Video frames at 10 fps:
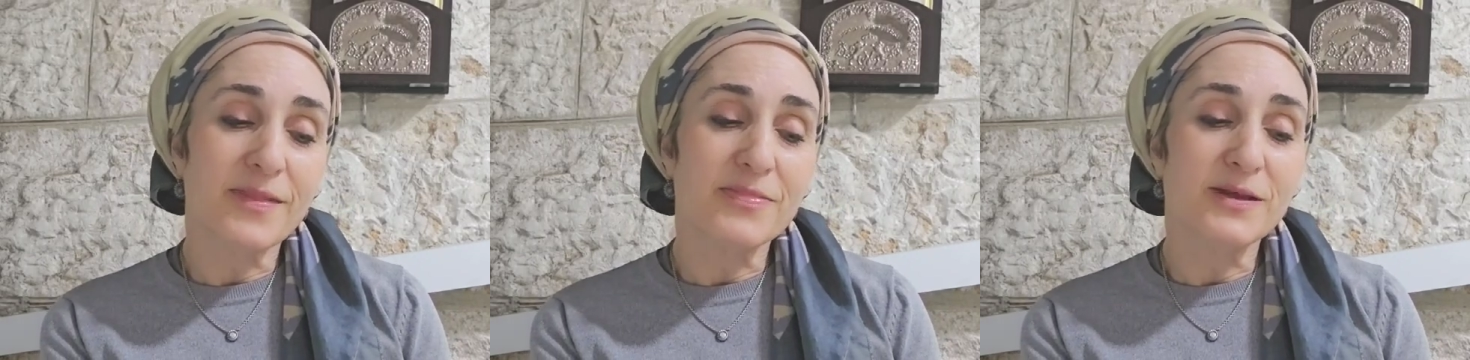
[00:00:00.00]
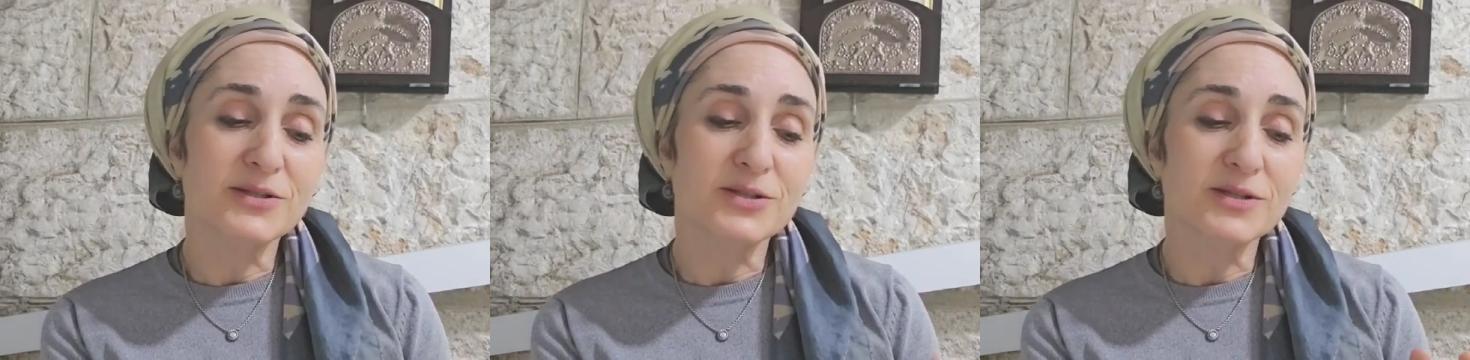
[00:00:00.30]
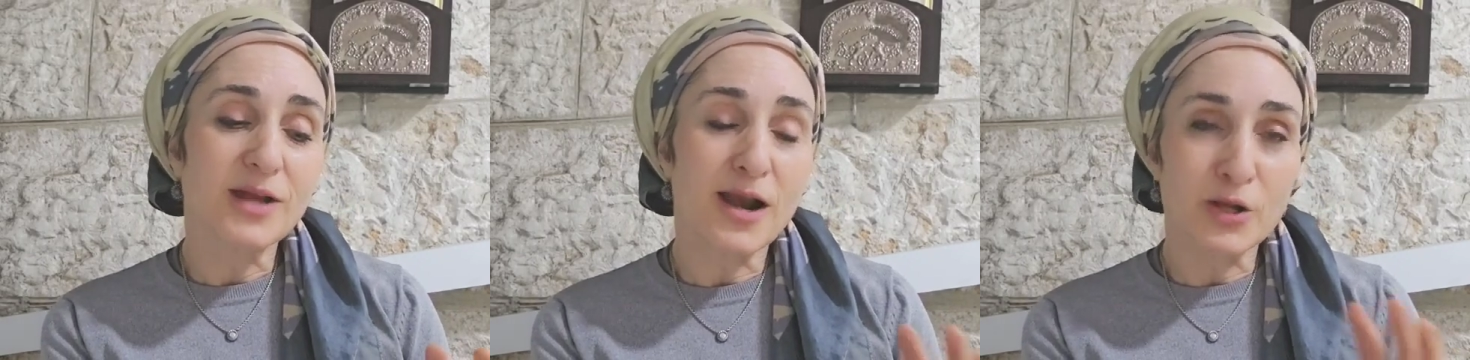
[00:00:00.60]
the
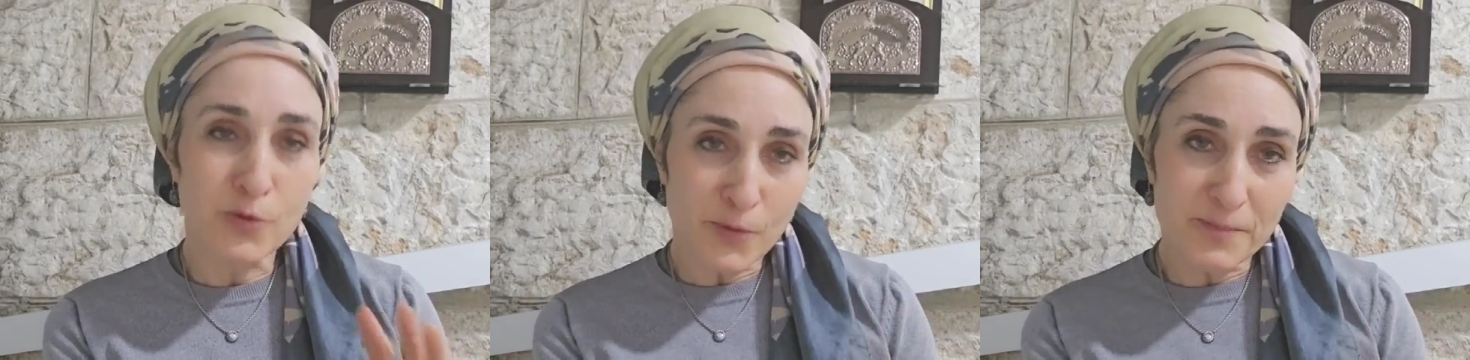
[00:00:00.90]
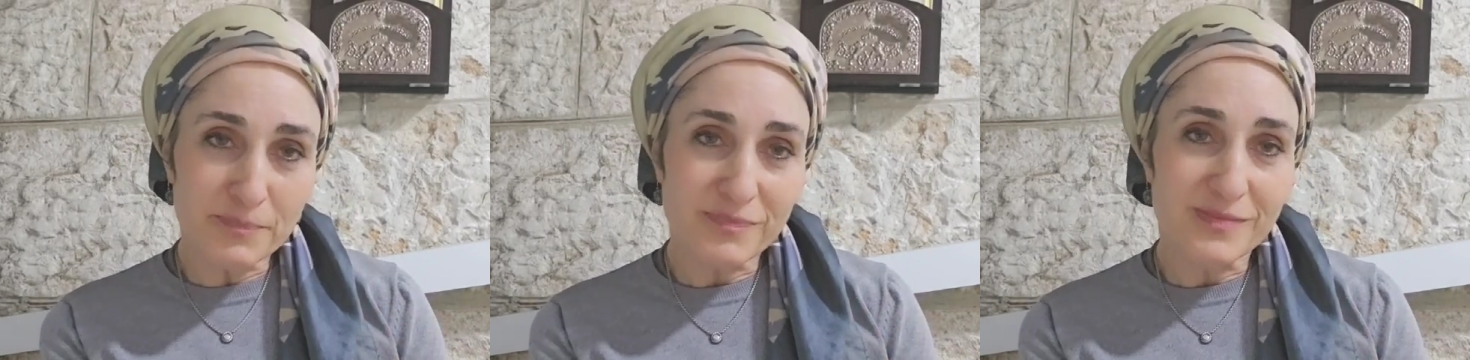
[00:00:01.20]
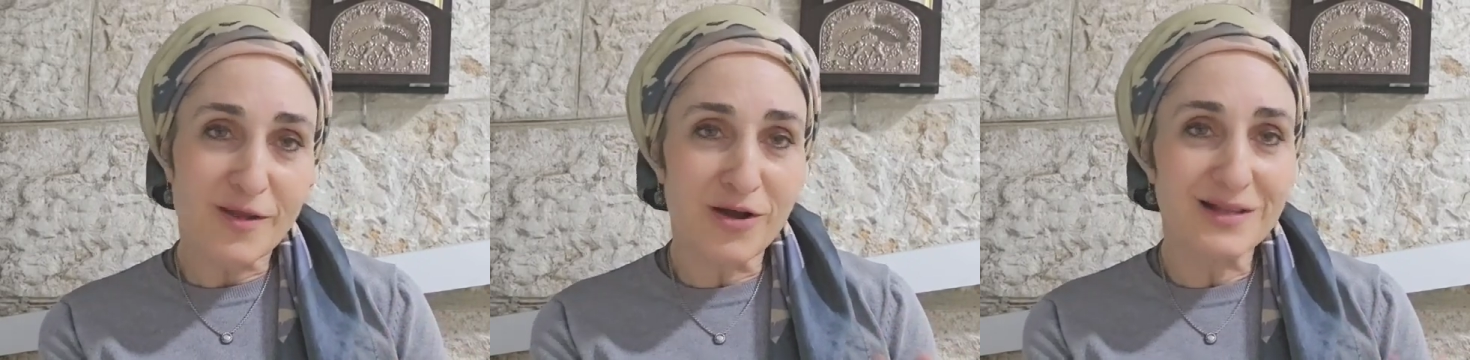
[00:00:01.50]
Targum,
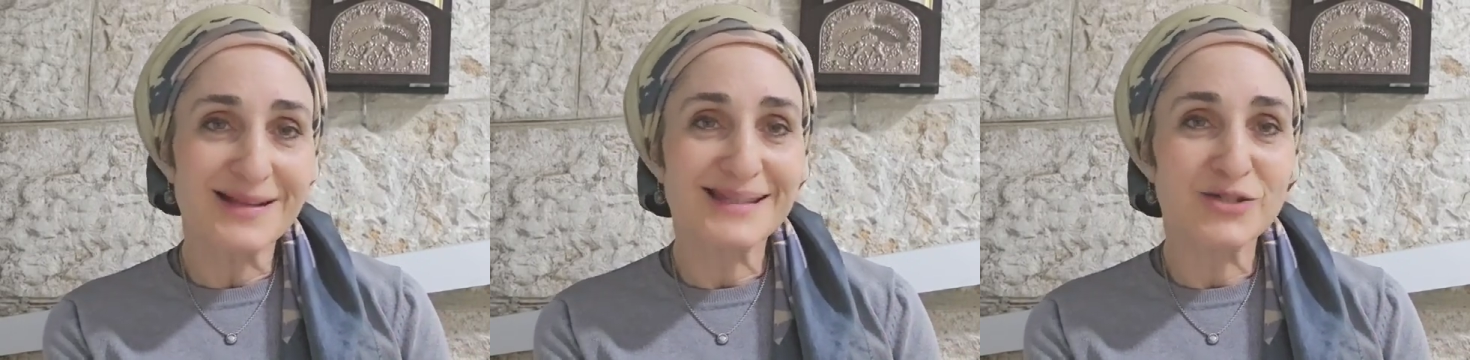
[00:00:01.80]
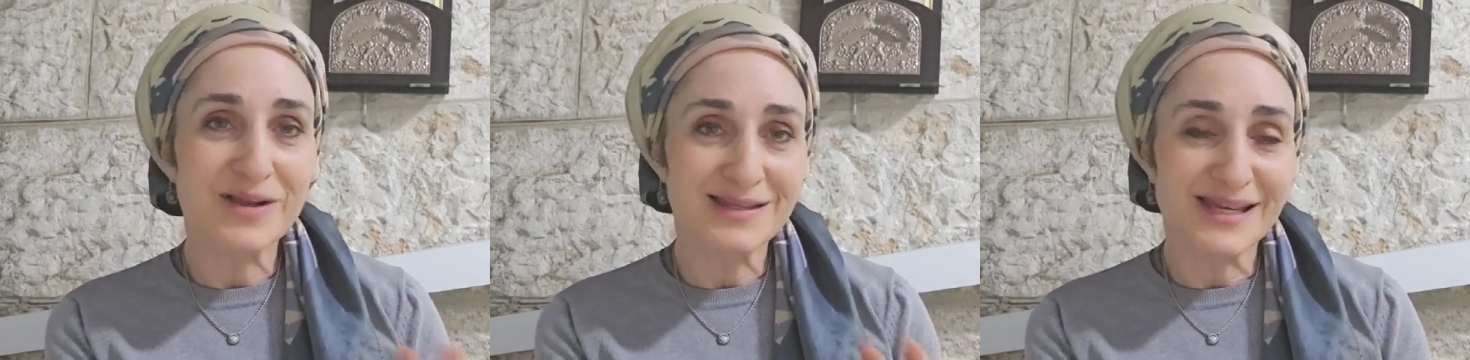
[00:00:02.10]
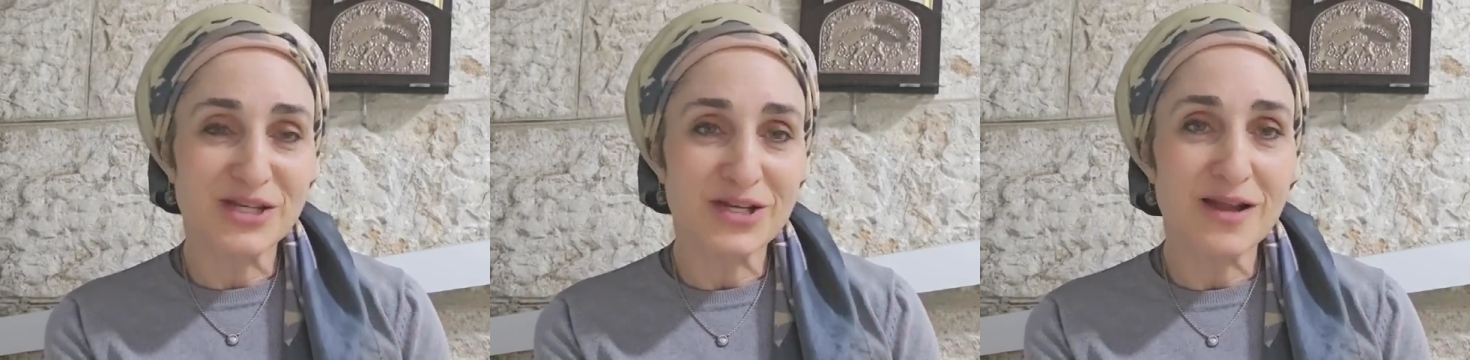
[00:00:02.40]
Uncle's
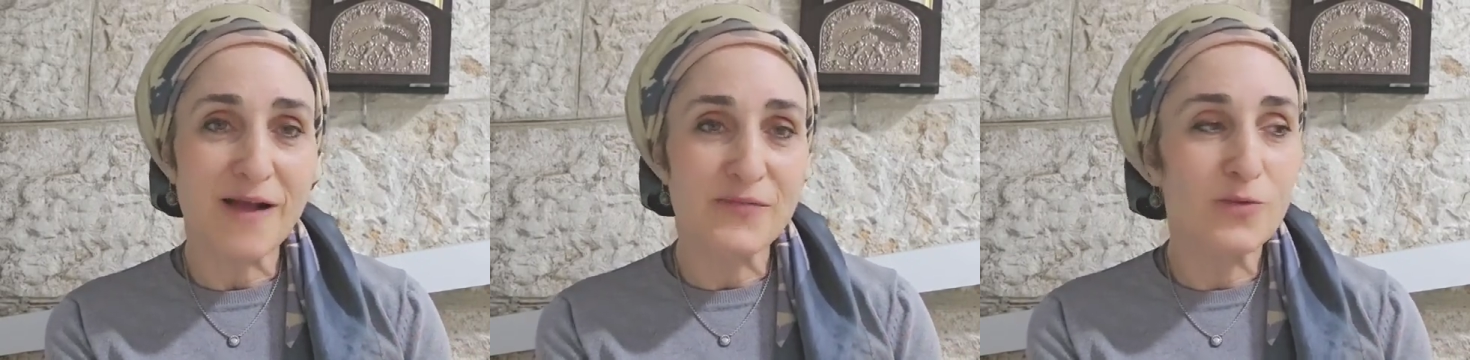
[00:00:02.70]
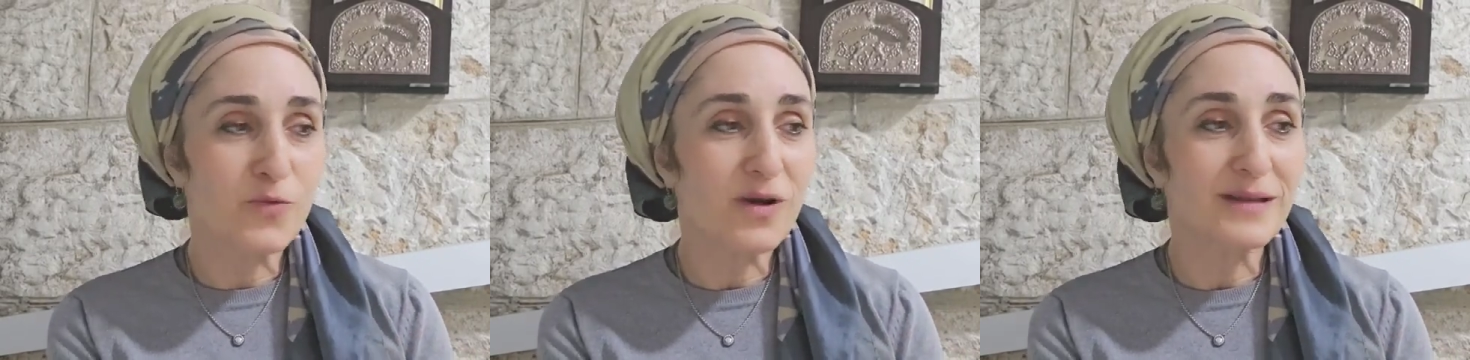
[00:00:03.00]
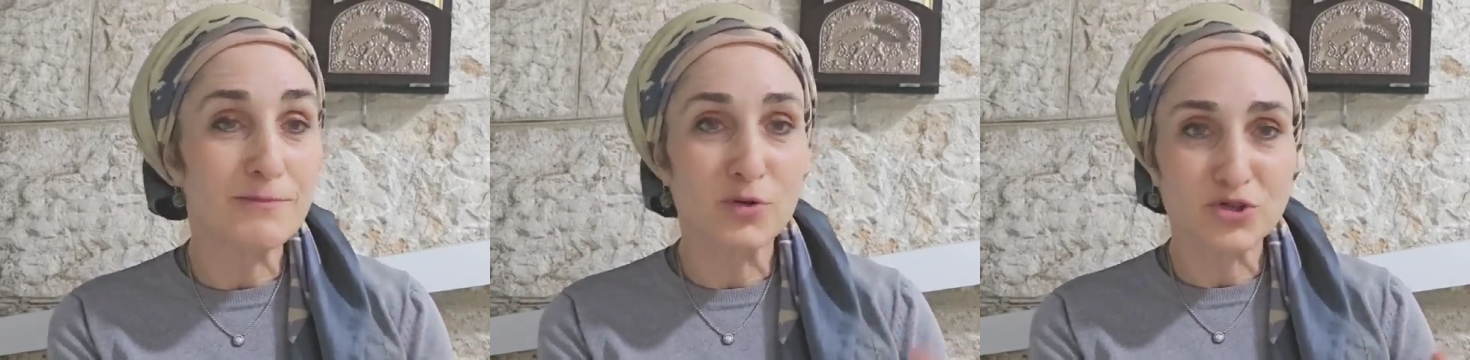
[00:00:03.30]
translation of the word
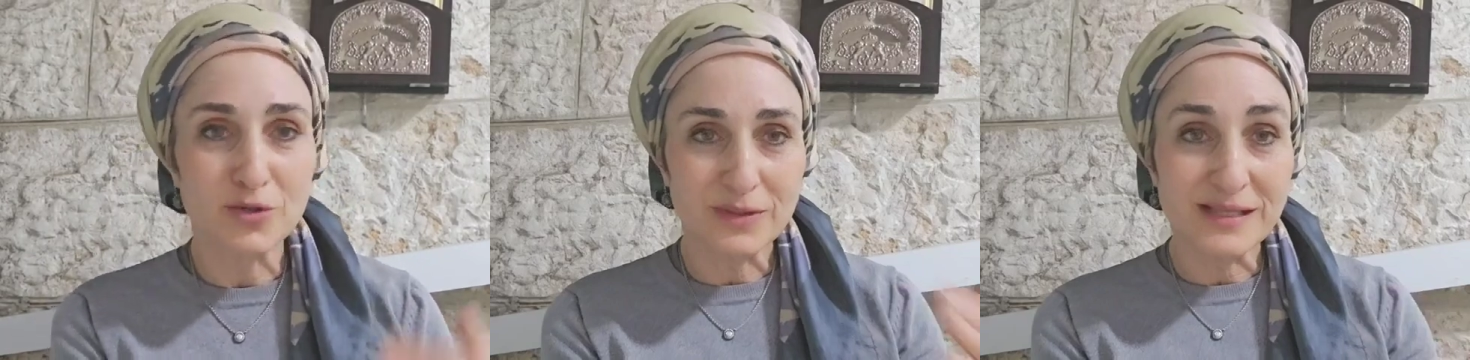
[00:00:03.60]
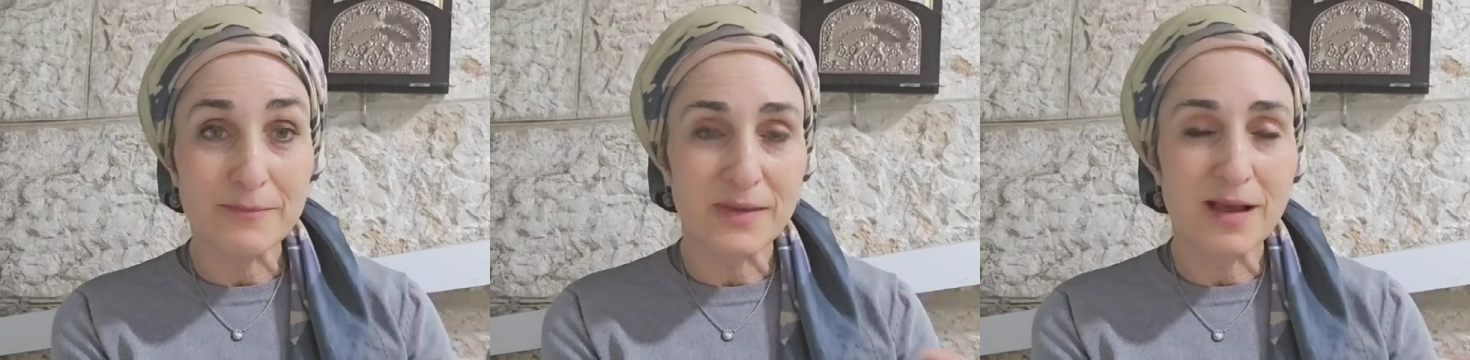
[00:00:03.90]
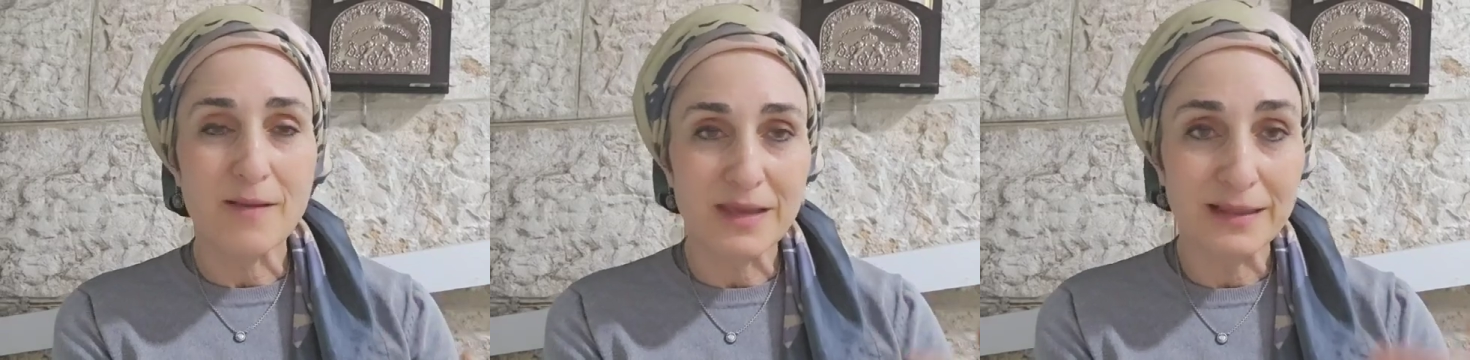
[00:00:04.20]
that Moshe was like
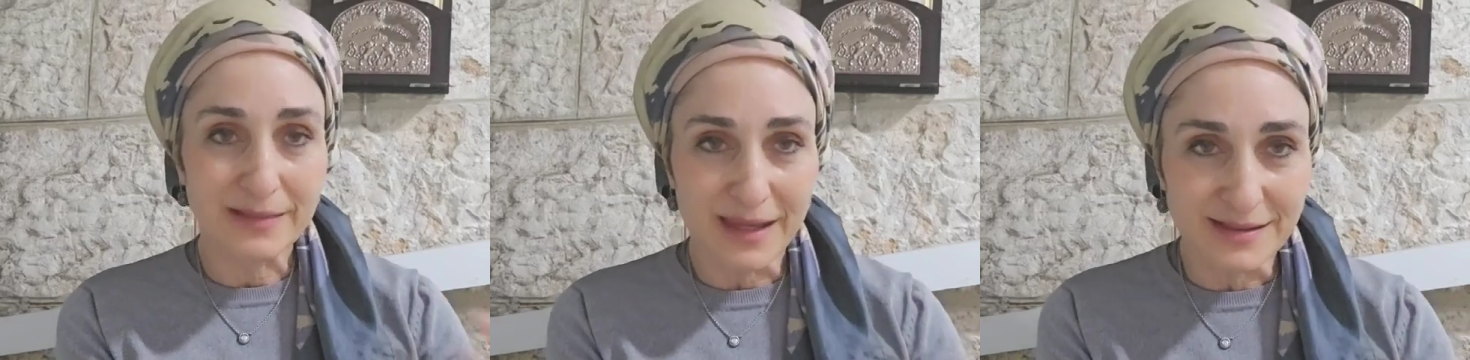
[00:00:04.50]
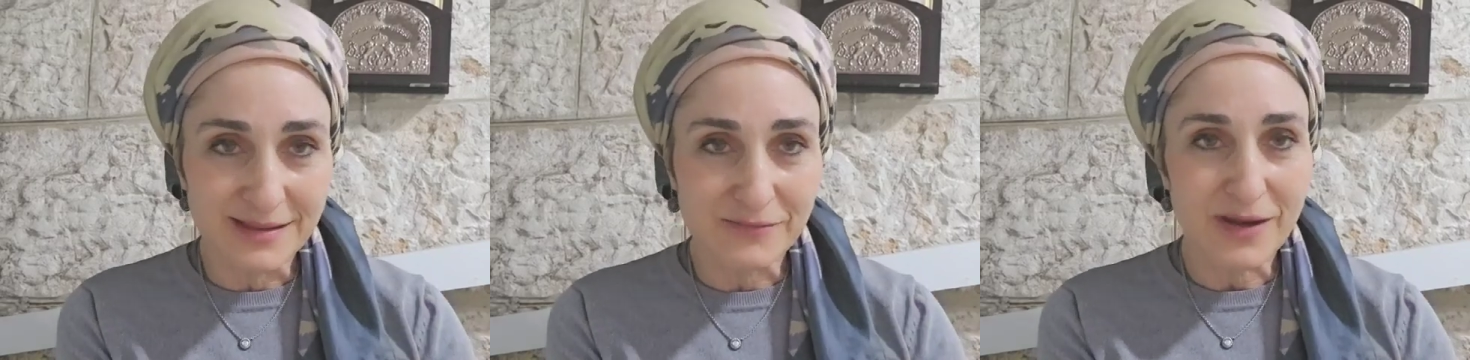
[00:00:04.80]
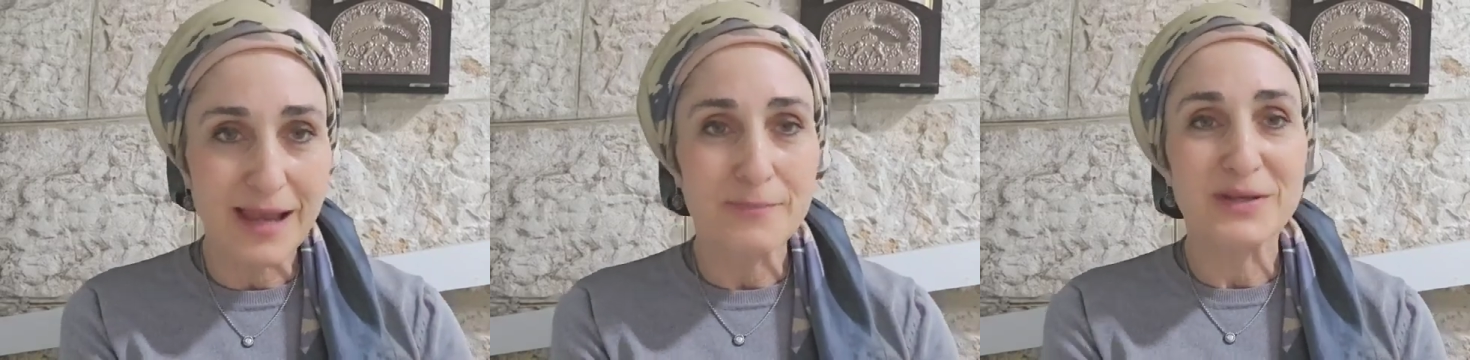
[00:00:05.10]
becoming late, right?